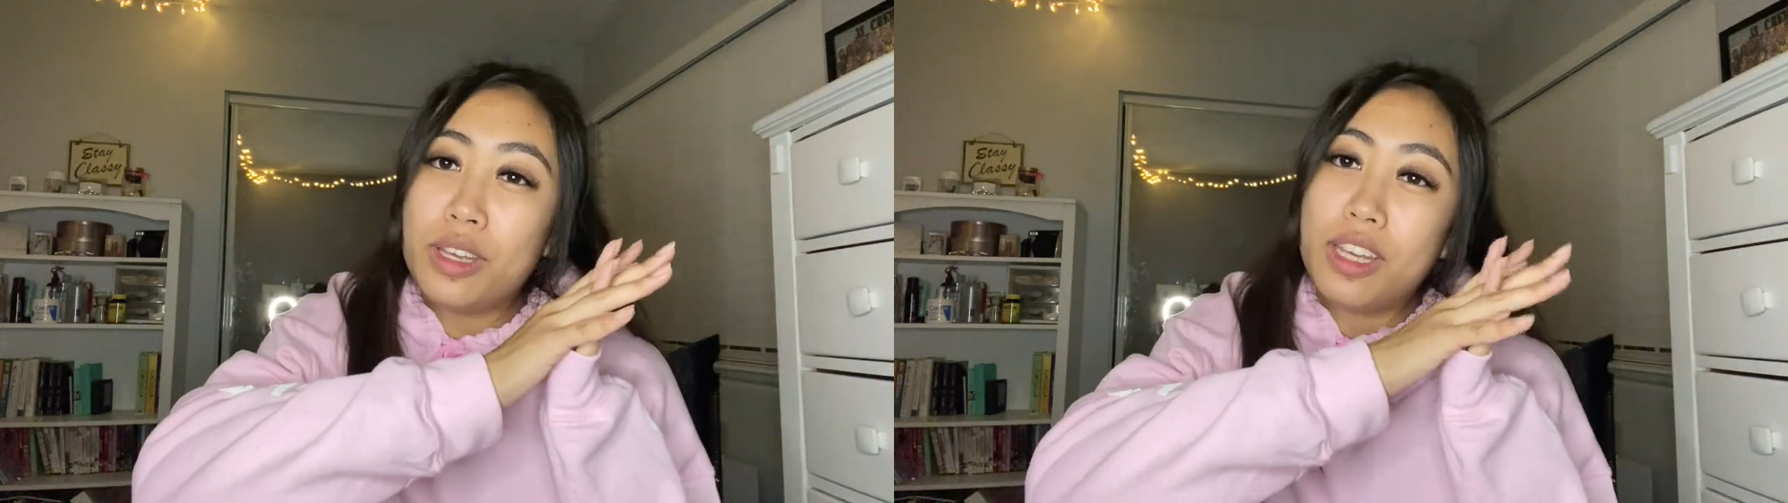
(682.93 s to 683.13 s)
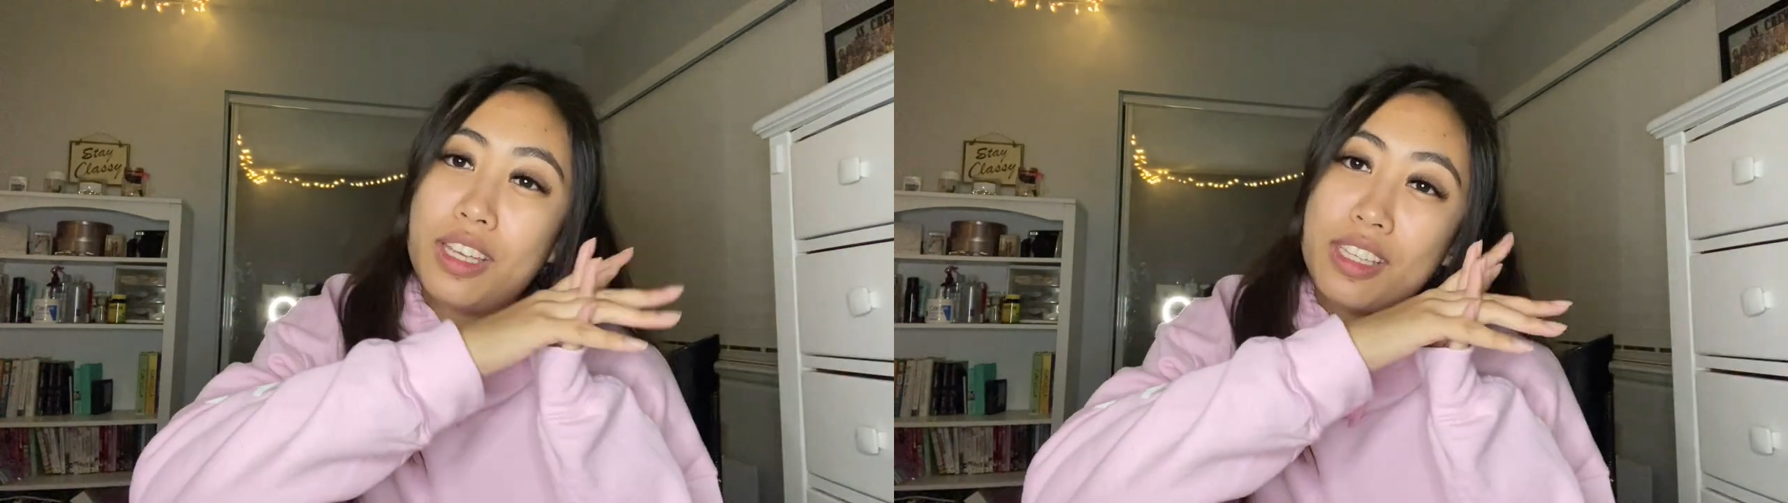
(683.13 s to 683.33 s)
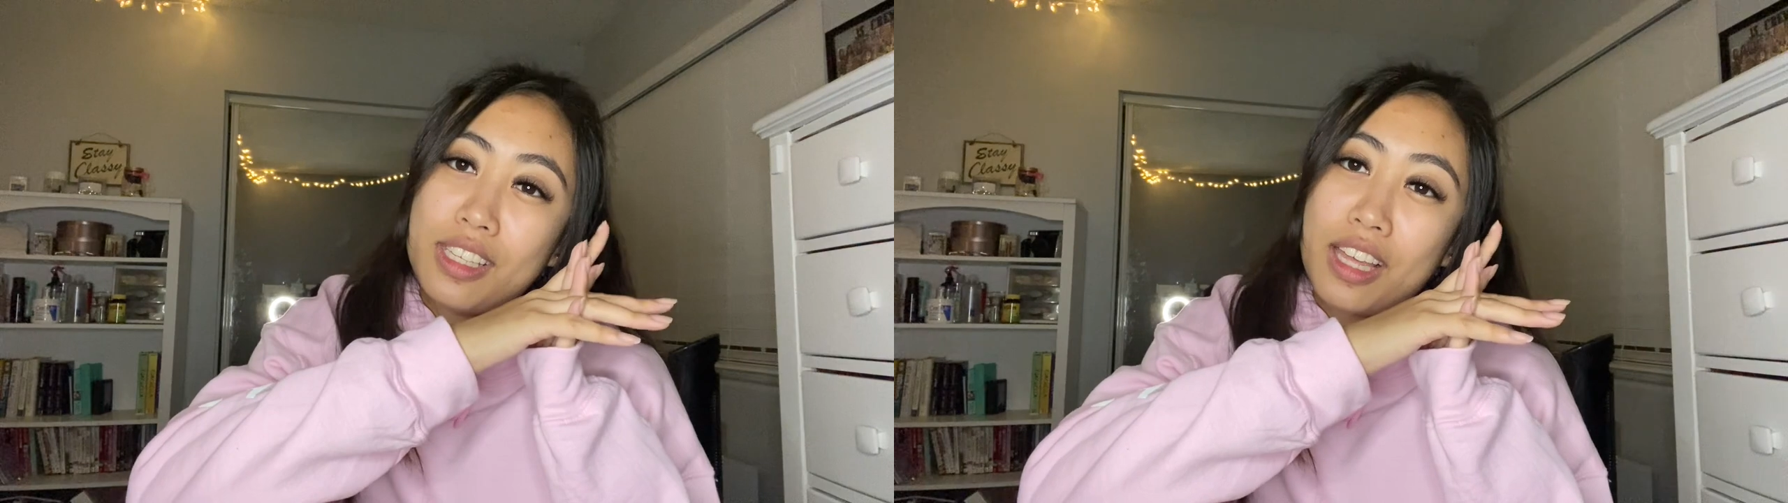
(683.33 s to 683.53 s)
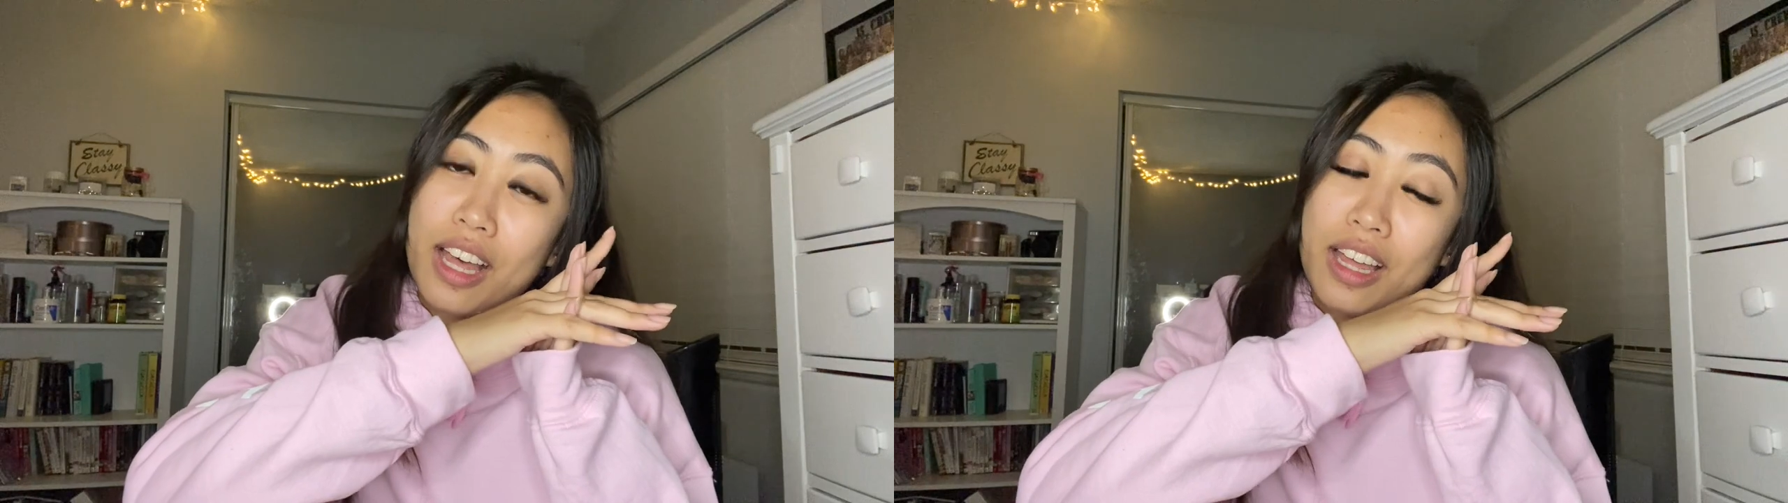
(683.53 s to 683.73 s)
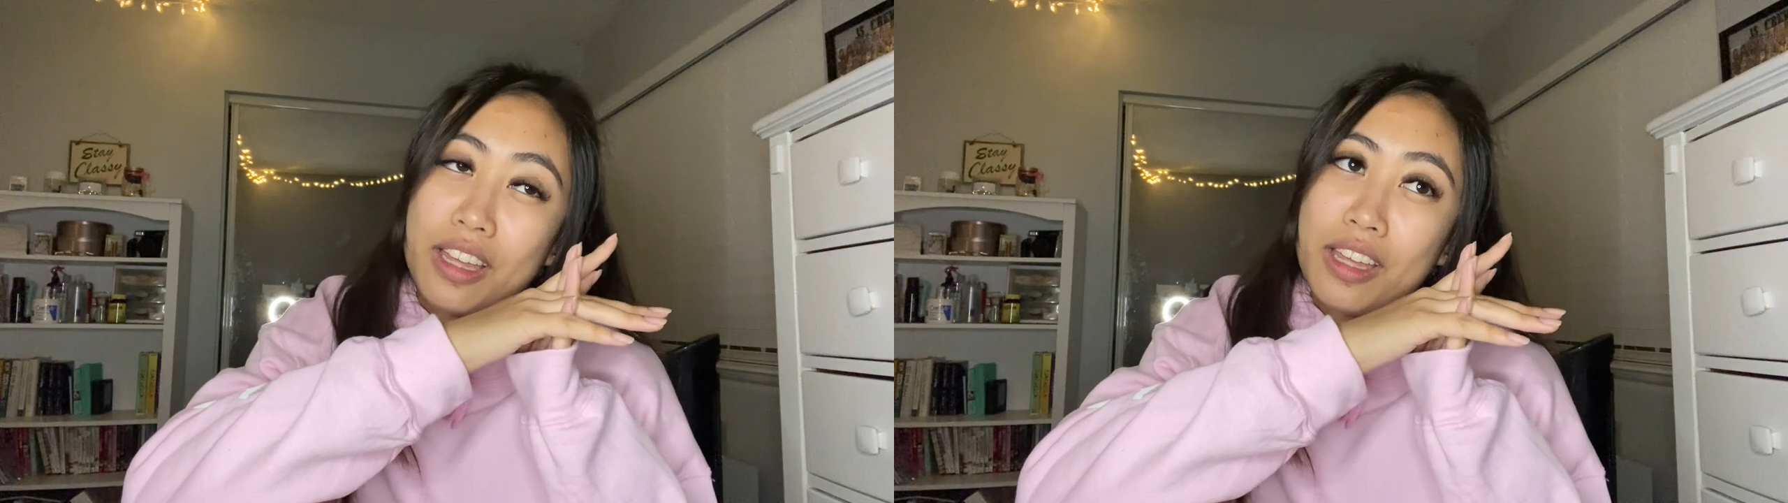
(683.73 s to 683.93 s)
it is
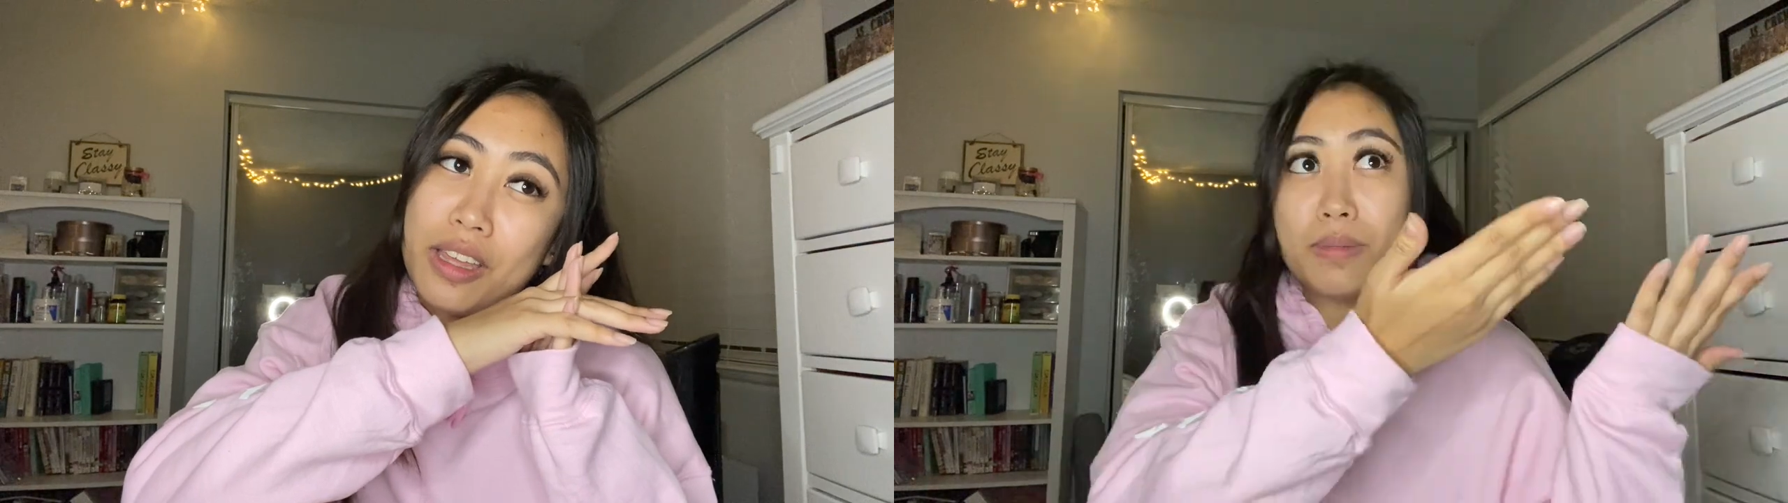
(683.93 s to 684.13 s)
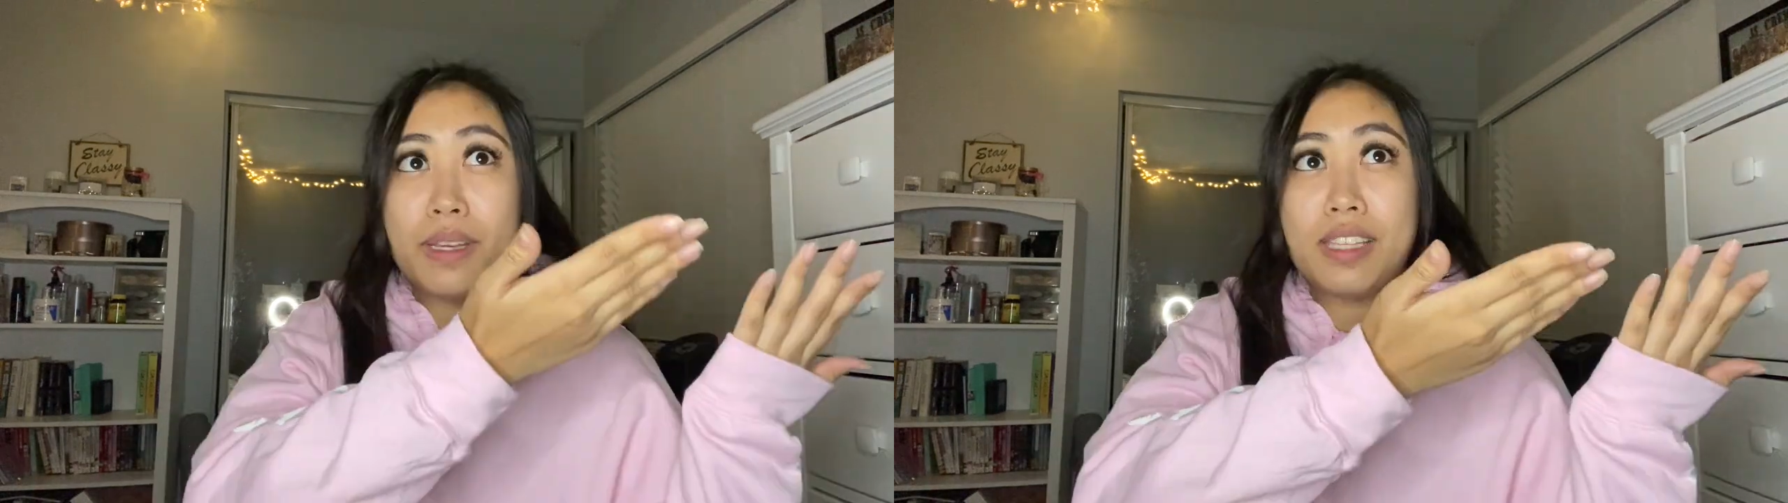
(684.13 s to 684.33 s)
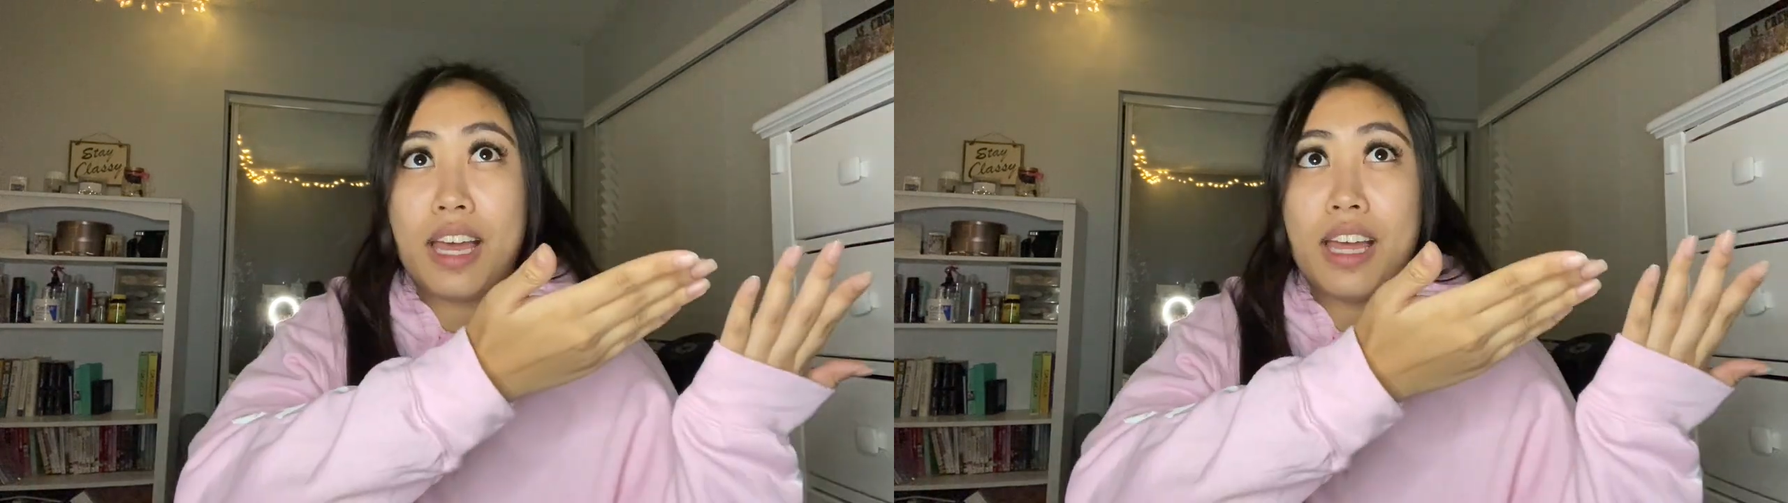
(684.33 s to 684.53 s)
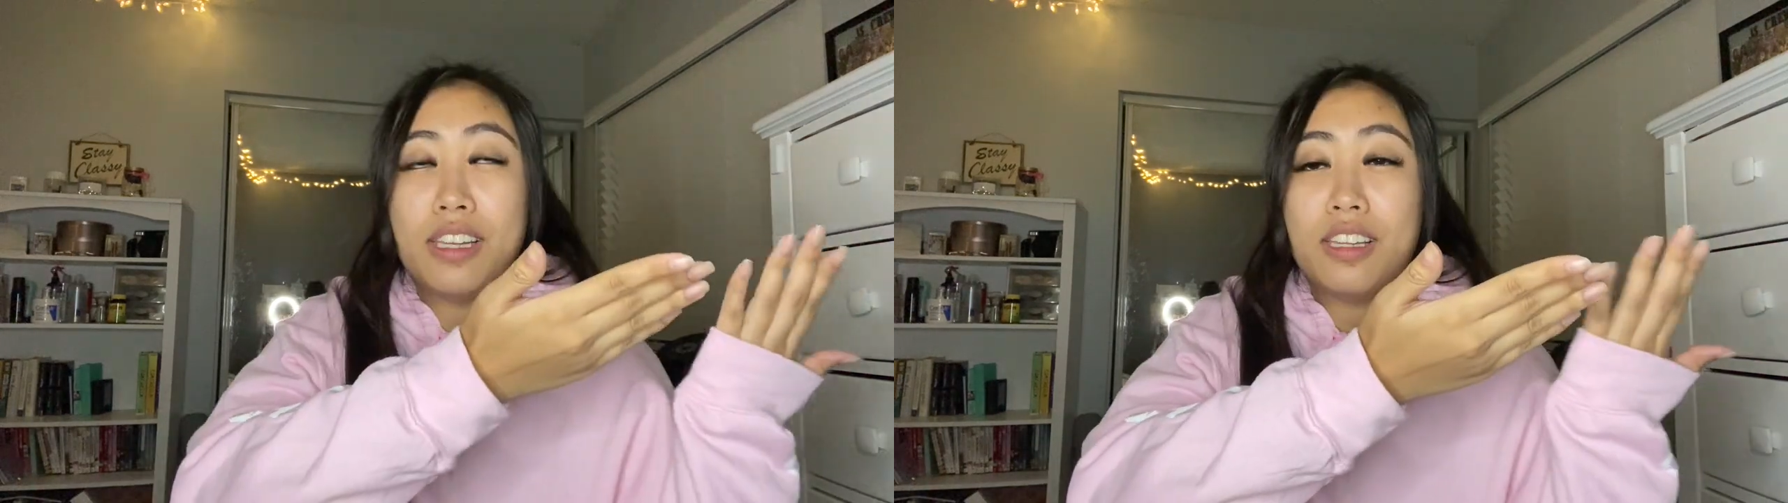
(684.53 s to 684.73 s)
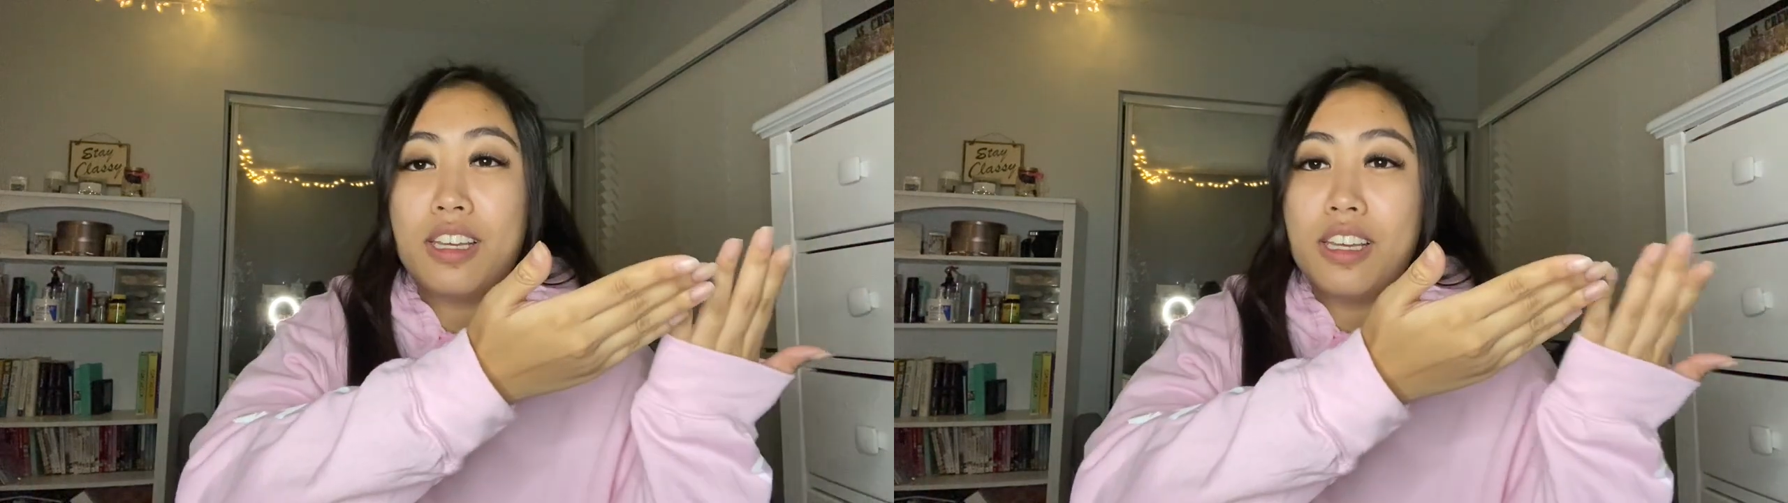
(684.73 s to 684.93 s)
that my dad